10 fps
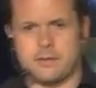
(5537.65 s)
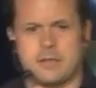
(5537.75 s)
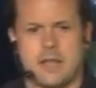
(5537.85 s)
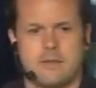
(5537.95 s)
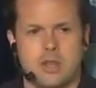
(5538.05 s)

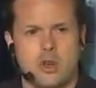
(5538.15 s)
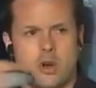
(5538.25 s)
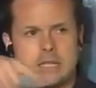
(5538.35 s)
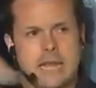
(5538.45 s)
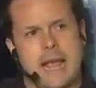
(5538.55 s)
Steve the
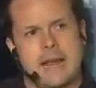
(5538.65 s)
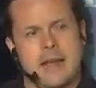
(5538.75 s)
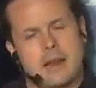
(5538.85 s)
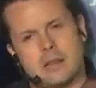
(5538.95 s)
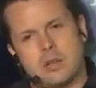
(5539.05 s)
nod to hand
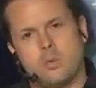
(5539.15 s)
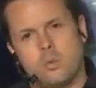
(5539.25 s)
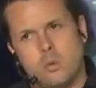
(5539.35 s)
out a little